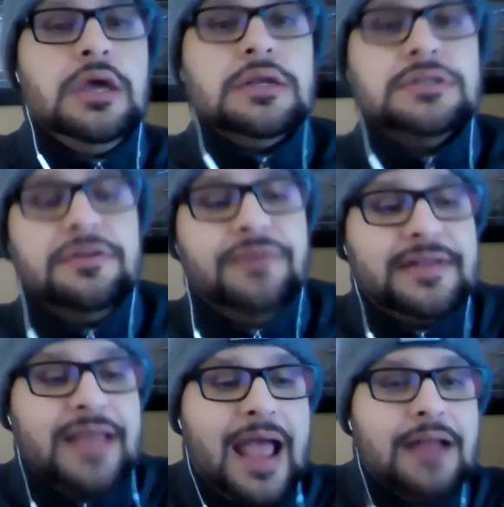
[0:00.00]

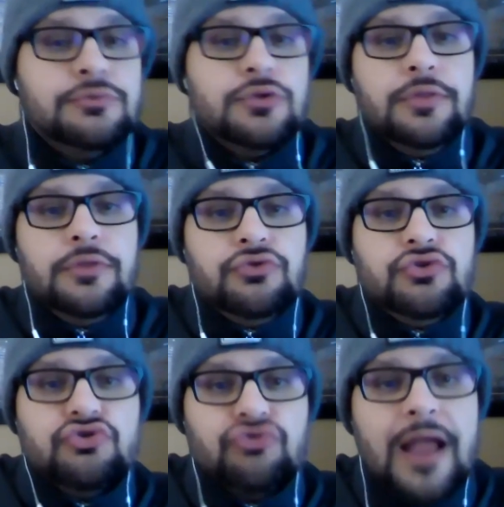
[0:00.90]
Devontae Adams. So the
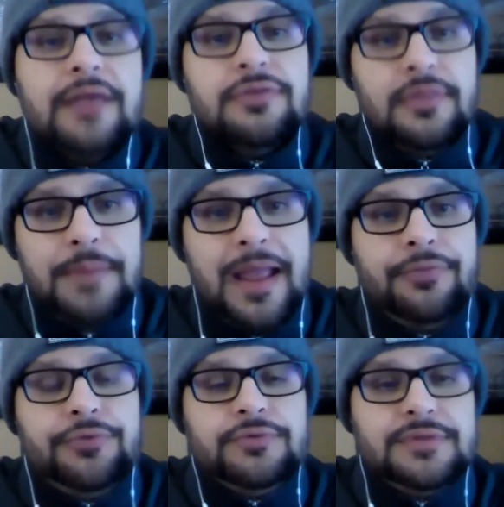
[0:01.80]
strength of the
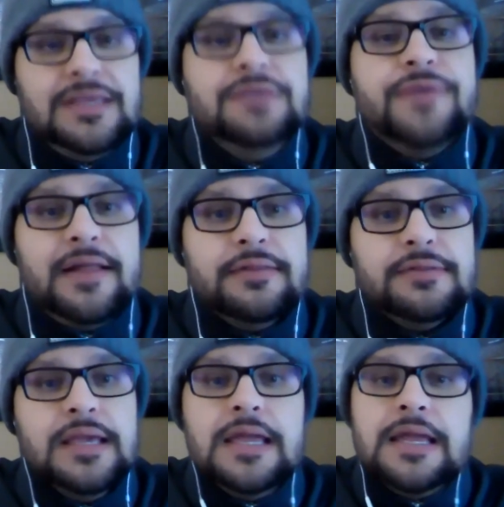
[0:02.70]
Panthers
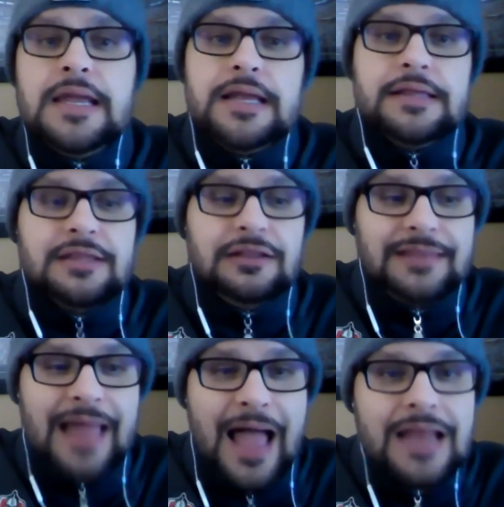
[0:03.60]
defense is the
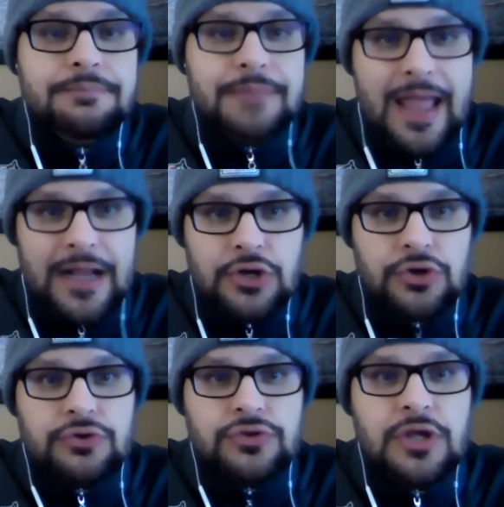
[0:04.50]

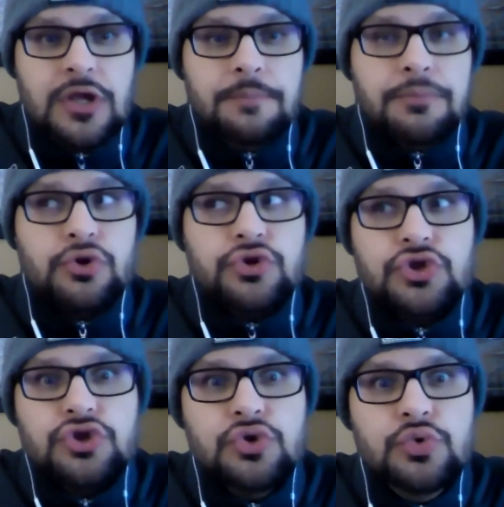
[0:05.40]
linebackers'
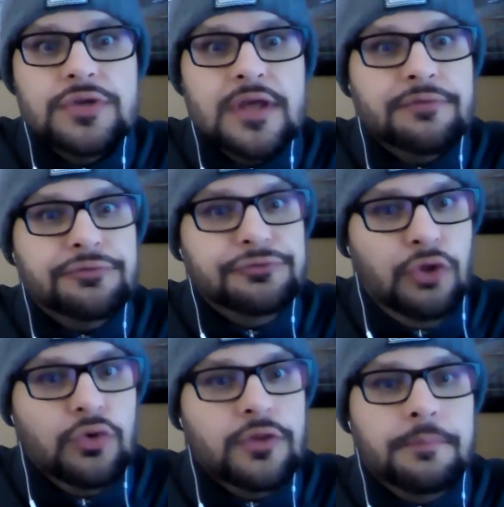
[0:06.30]
pursuit and
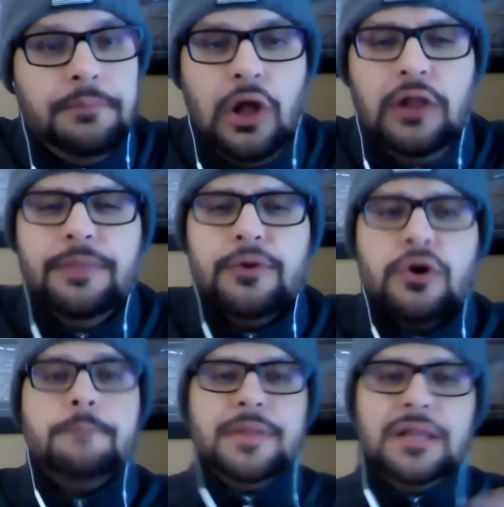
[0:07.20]
flow to the ball and
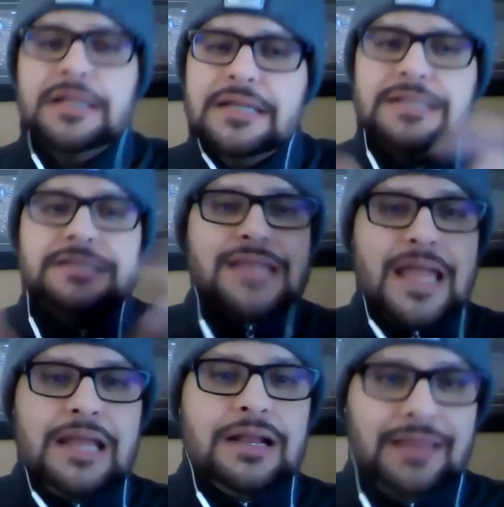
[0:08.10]
their ability to
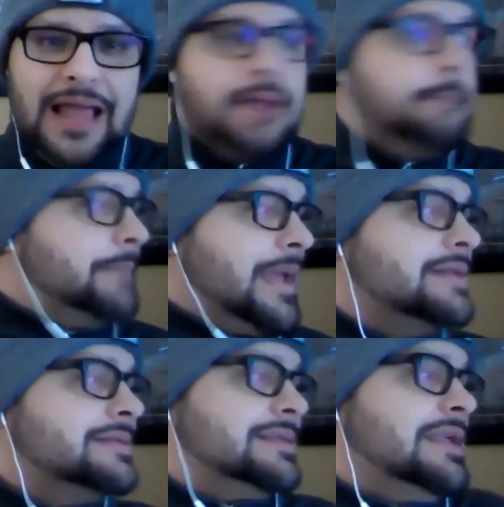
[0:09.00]
stay in a lot of
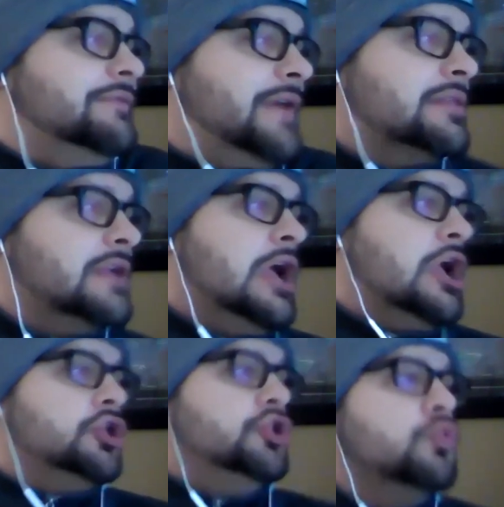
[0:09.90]
base defense.
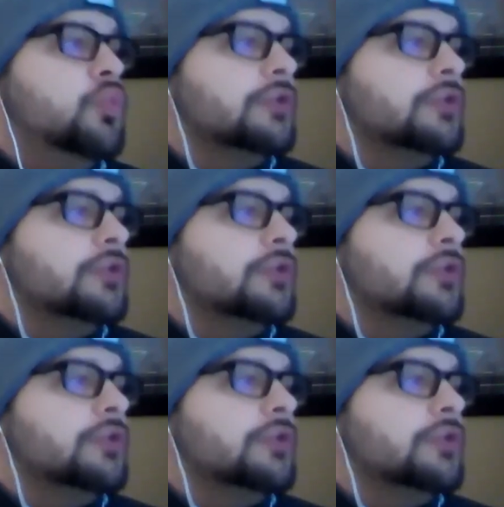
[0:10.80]
You will